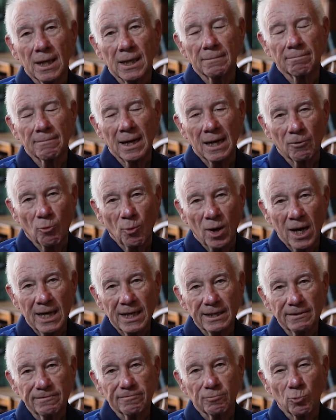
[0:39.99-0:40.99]
My
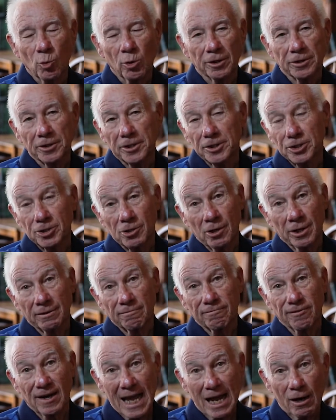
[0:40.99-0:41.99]
wife wanted to start a
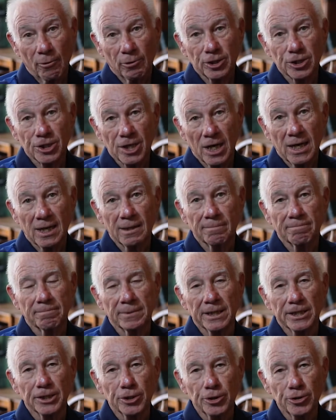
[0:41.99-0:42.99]
flower shop
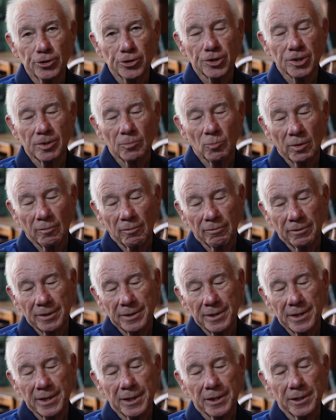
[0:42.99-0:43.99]
in Houston when we were
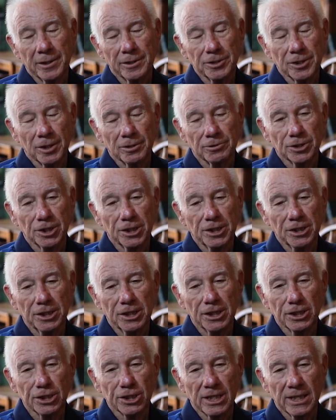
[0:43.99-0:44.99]
there, so she
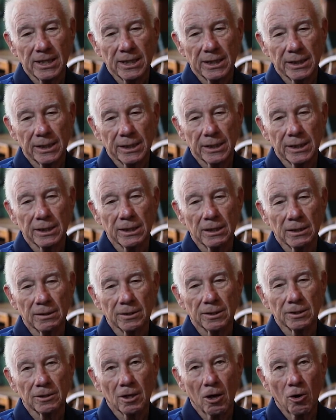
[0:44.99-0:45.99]
decided
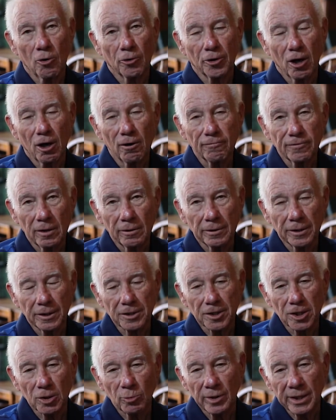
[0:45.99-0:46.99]
to hold off on it
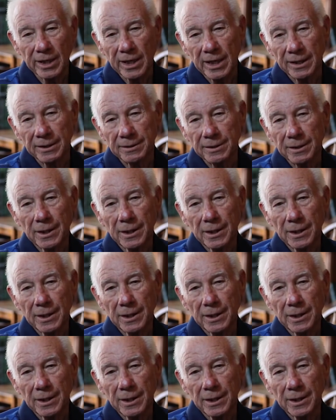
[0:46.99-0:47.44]
until we got